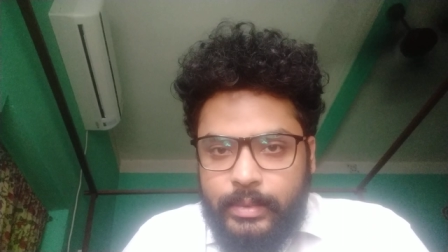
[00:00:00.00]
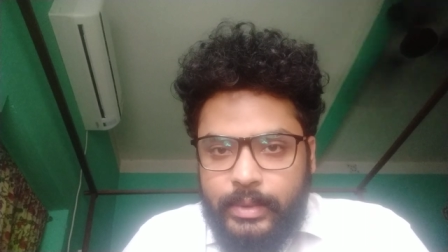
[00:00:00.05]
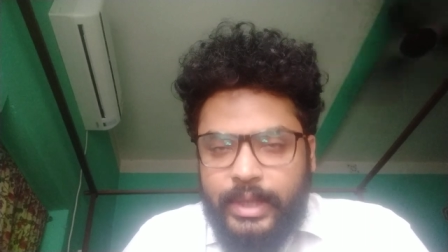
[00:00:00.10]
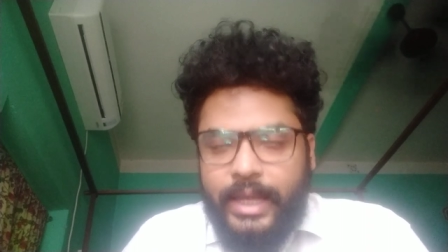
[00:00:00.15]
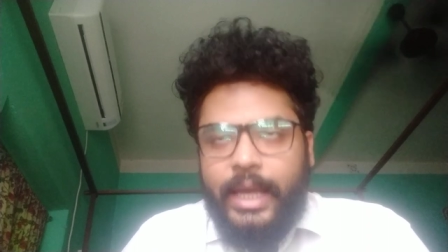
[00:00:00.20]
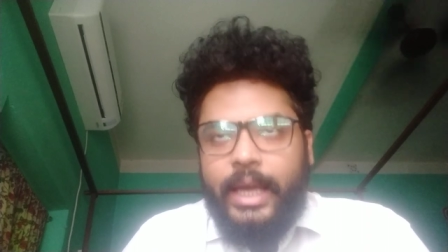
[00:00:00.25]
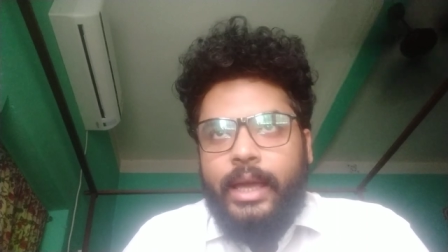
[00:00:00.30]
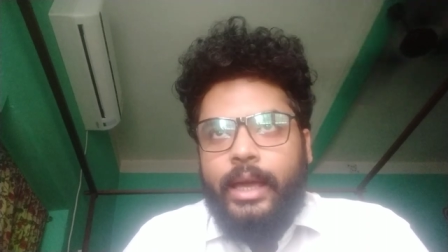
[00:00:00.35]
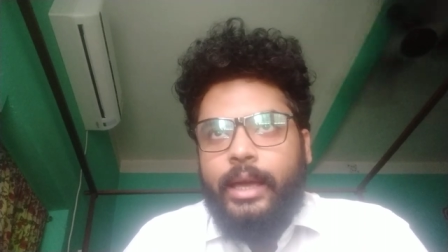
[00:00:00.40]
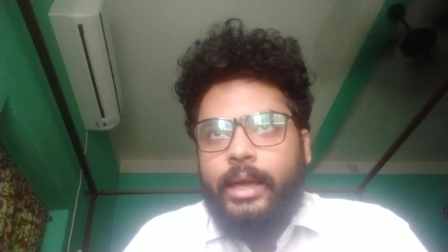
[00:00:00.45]

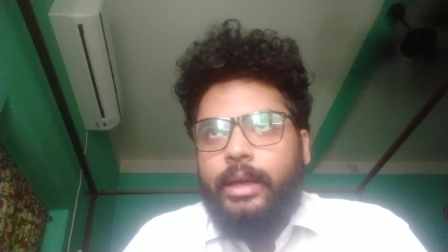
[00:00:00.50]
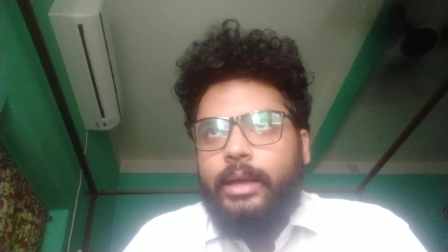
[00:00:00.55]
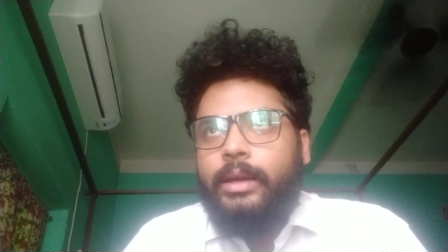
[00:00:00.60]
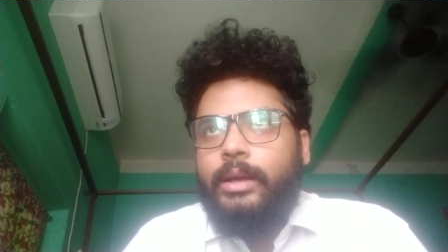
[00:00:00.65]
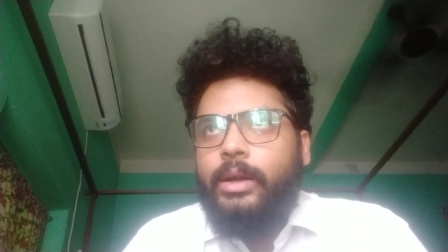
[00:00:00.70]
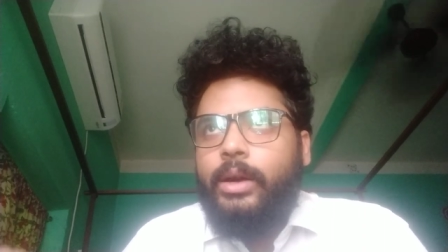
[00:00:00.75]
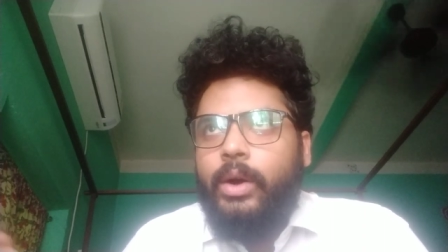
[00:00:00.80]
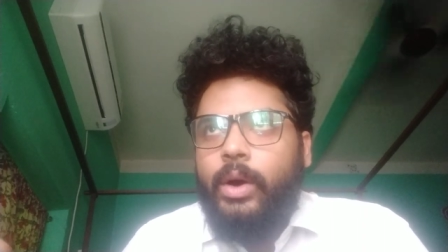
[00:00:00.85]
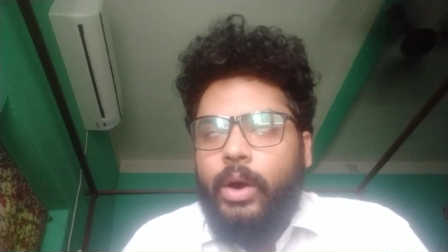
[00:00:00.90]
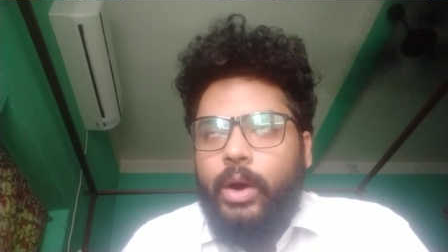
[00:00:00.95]
they
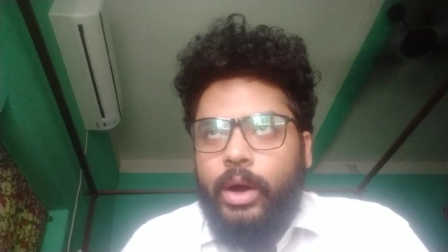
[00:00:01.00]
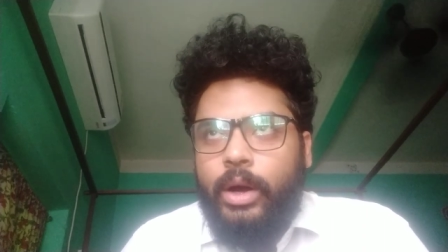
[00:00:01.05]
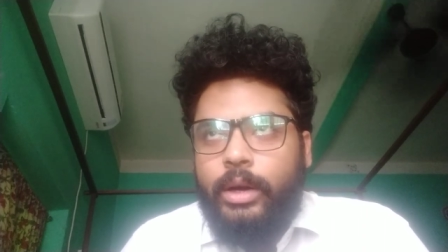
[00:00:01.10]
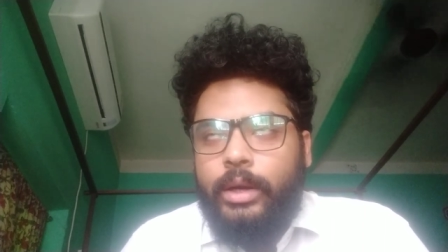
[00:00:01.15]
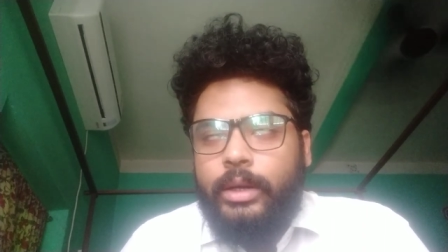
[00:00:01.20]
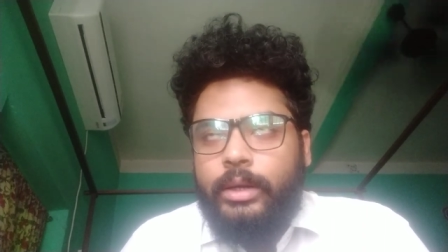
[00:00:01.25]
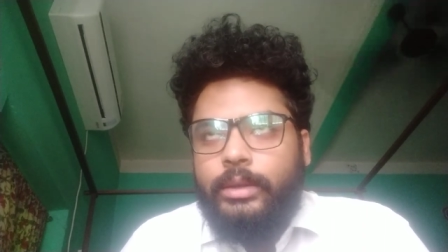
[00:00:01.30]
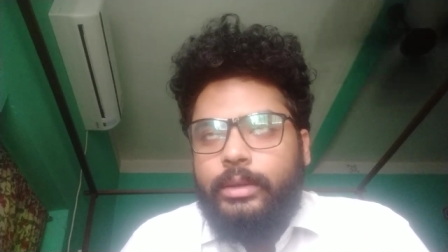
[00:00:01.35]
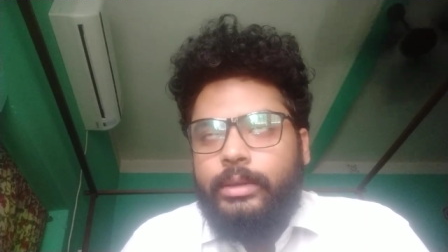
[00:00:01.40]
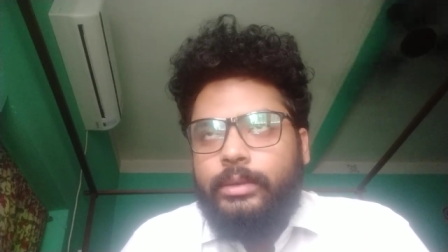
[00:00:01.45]

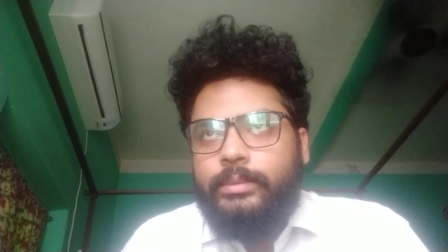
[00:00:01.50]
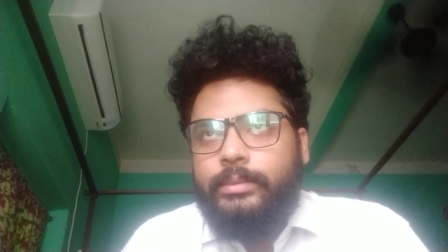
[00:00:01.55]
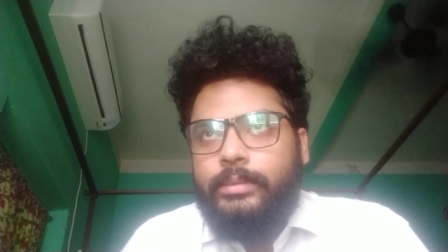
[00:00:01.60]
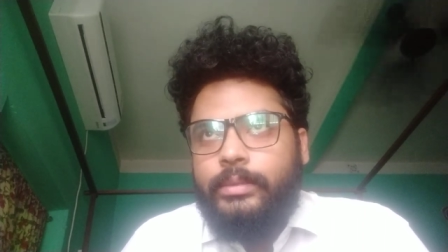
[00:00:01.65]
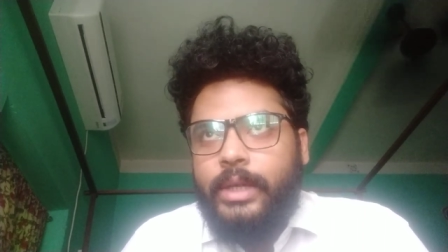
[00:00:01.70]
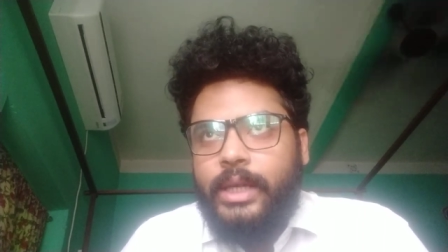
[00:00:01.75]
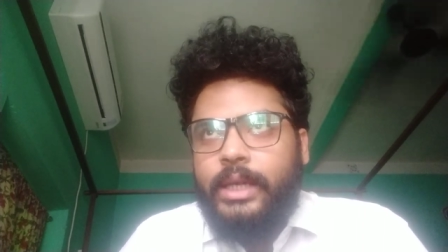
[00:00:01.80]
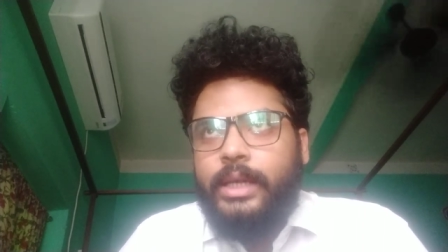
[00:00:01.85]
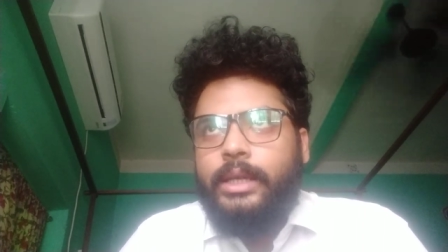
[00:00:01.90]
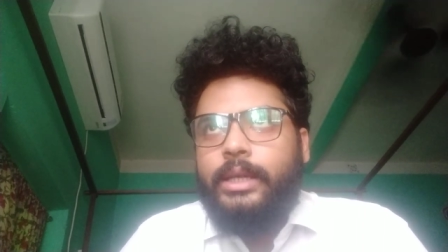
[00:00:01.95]
or
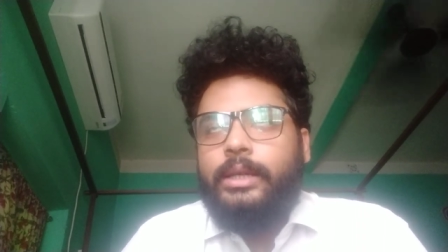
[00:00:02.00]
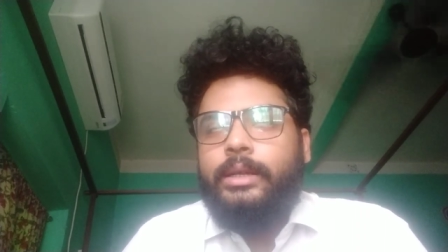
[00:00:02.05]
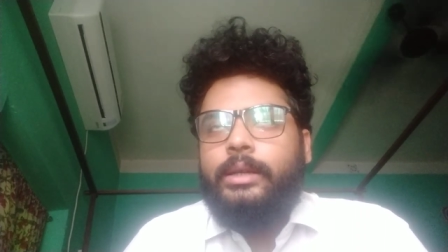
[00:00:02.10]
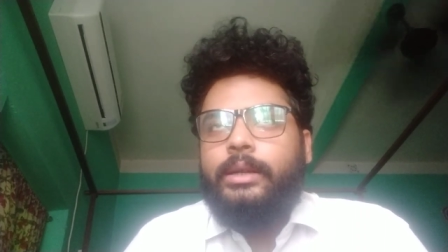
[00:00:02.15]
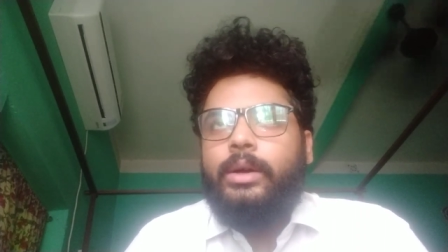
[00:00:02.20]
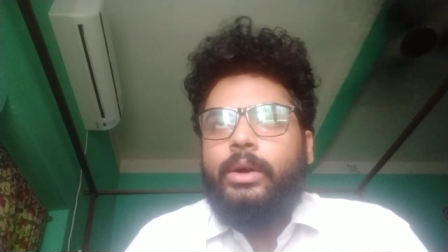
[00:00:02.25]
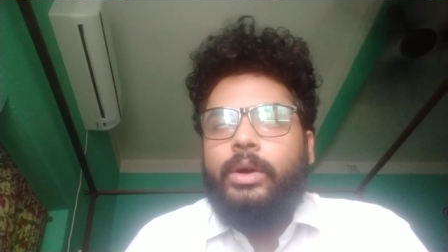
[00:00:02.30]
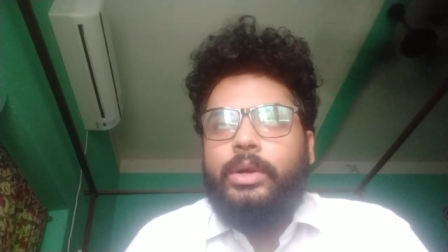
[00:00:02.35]
he